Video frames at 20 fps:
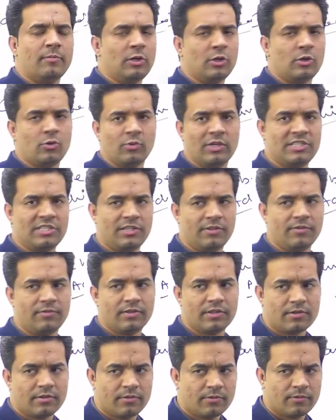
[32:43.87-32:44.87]
able to achieve
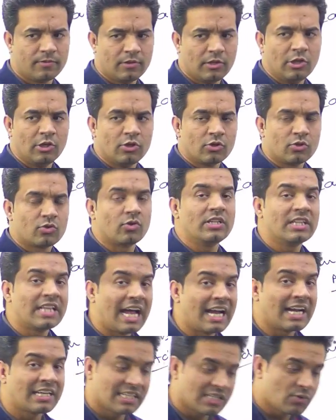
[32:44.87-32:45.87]
it. So in
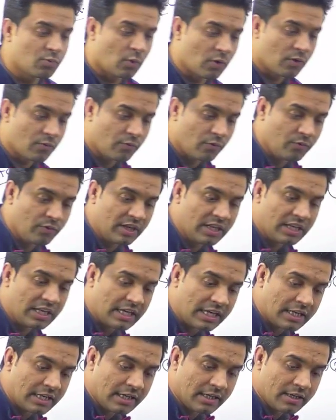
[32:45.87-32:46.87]
that case, what do we
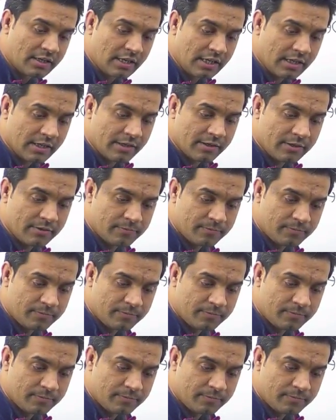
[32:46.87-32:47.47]
need it here?